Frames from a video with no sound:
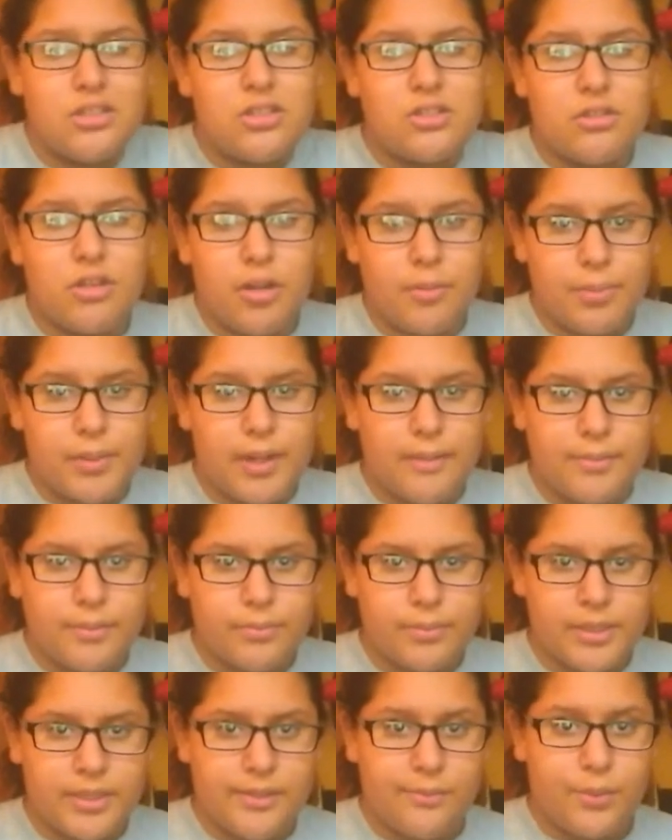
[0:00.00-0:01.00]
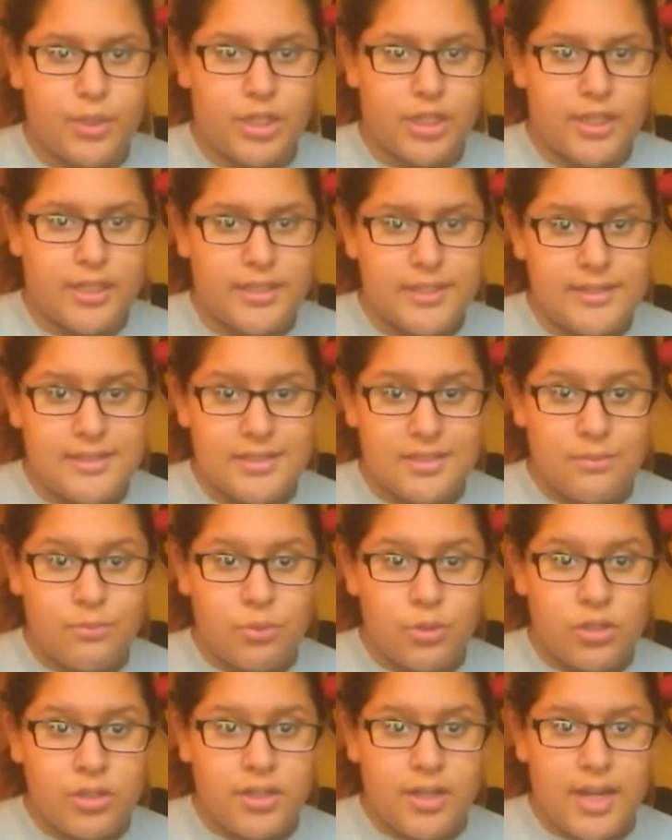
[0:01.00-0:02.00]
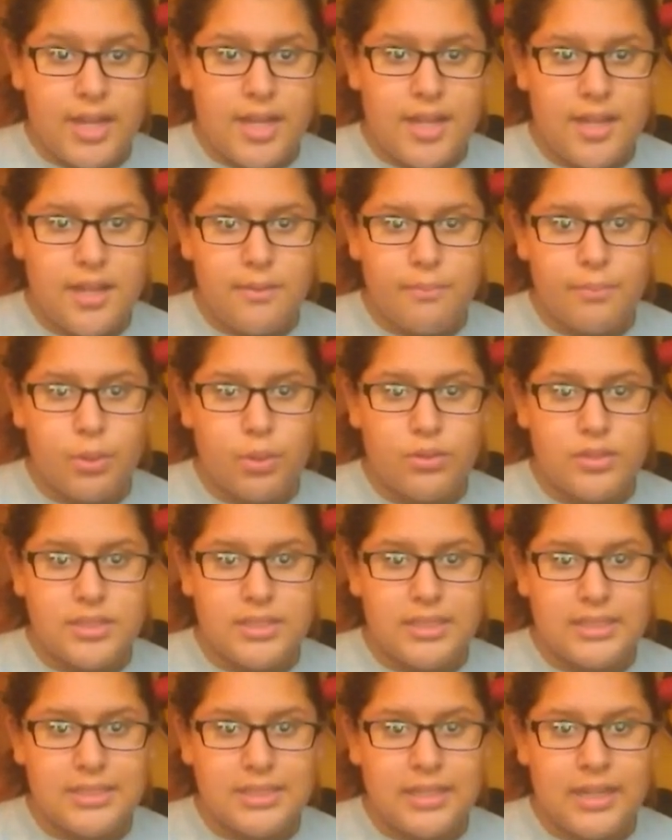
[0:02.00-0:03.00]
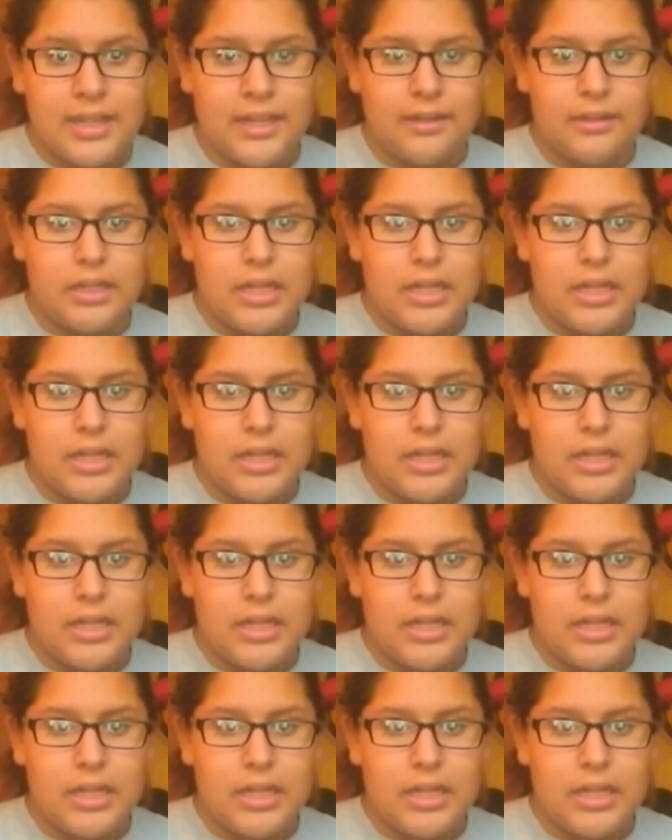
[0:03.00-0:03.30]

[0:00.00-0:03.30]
so I'll probably work on this some more and post it tonight.